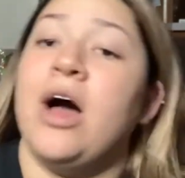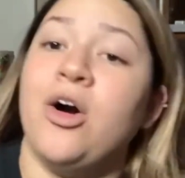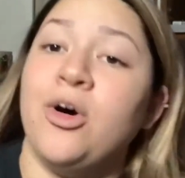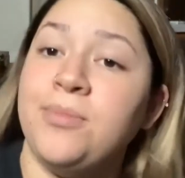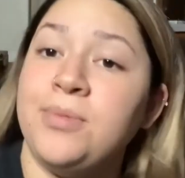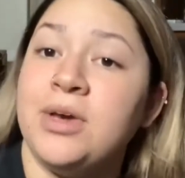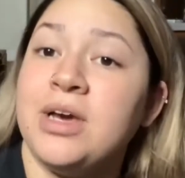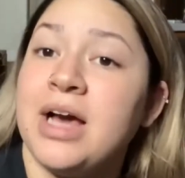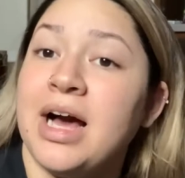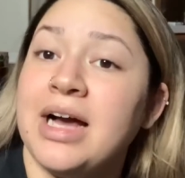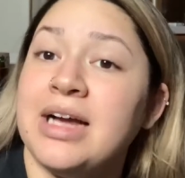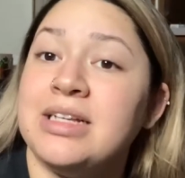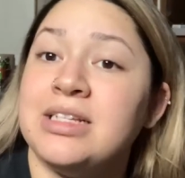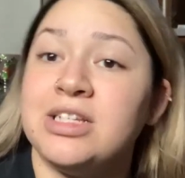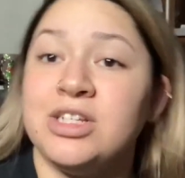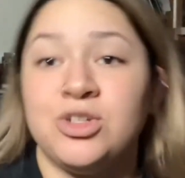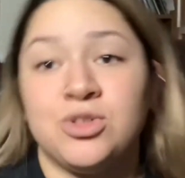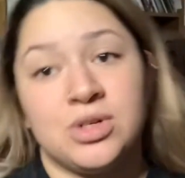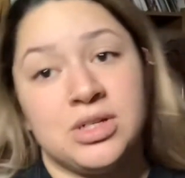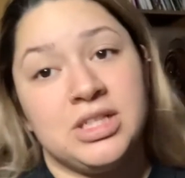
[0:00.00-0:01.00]
Hope you guys
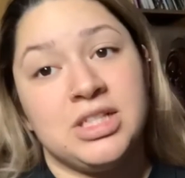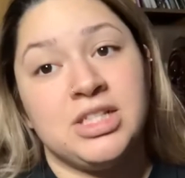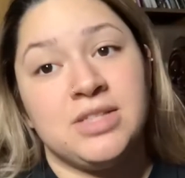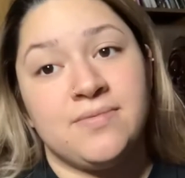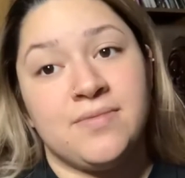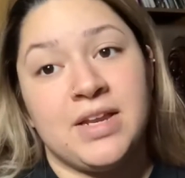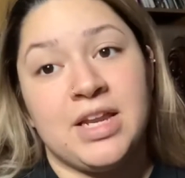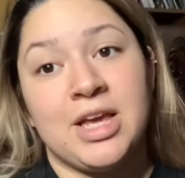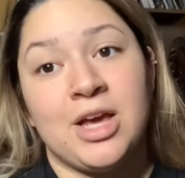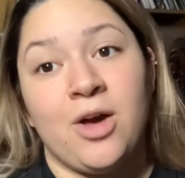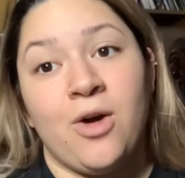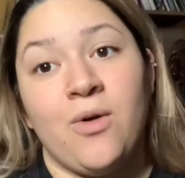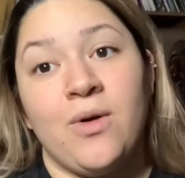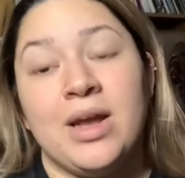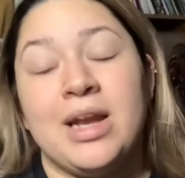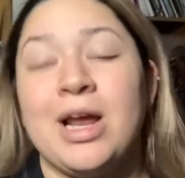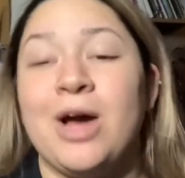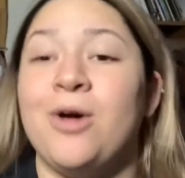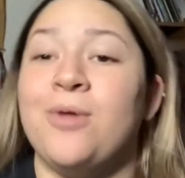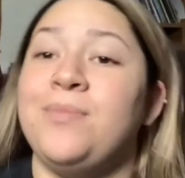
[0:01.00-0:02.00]
enjoyed this video,
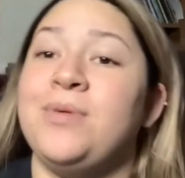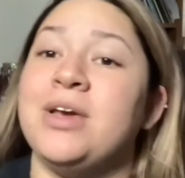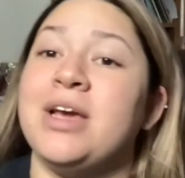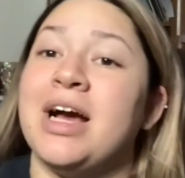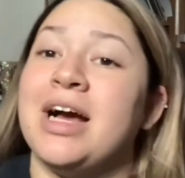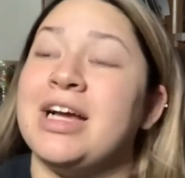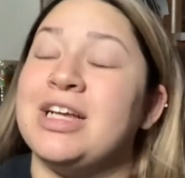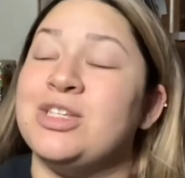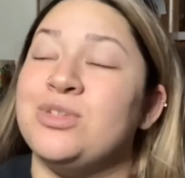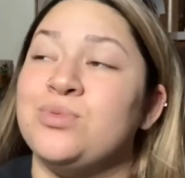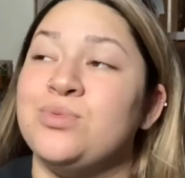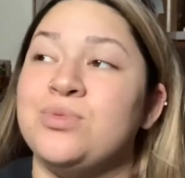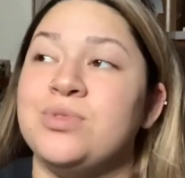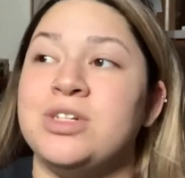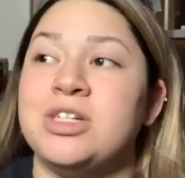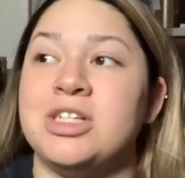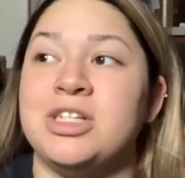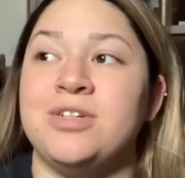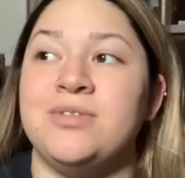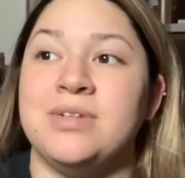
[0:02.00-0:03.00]
and I hope you guys
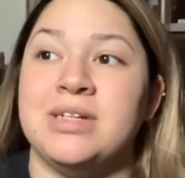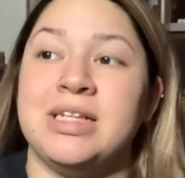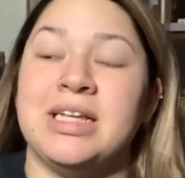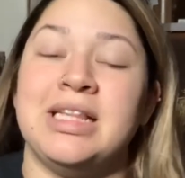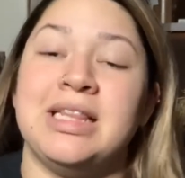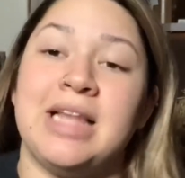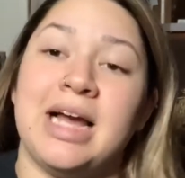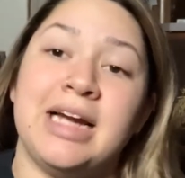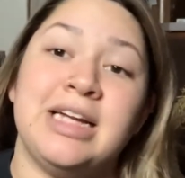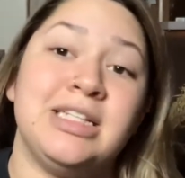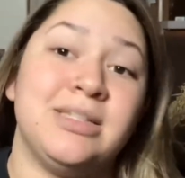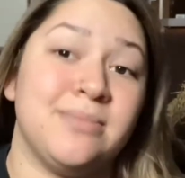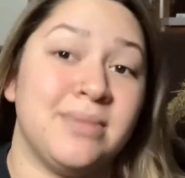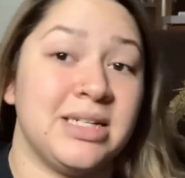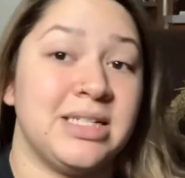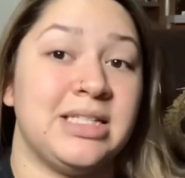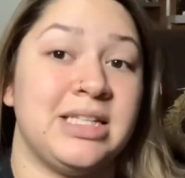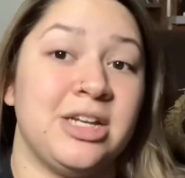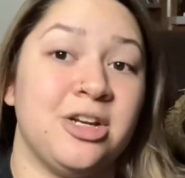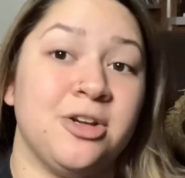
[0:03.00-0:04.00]
really, really liked my
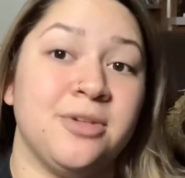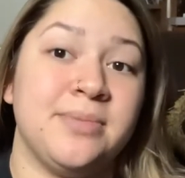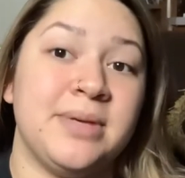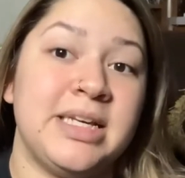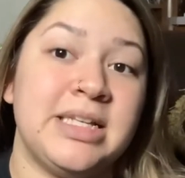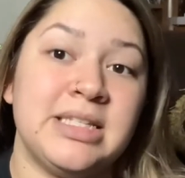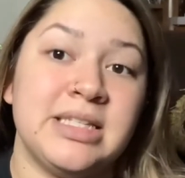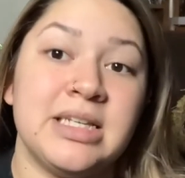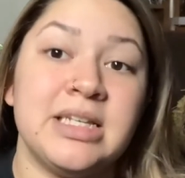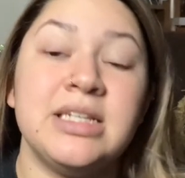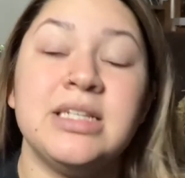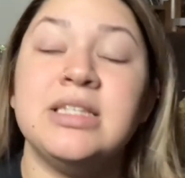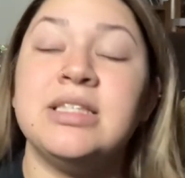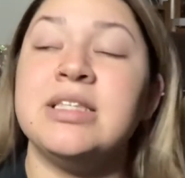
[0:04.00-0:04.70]
centerpieces.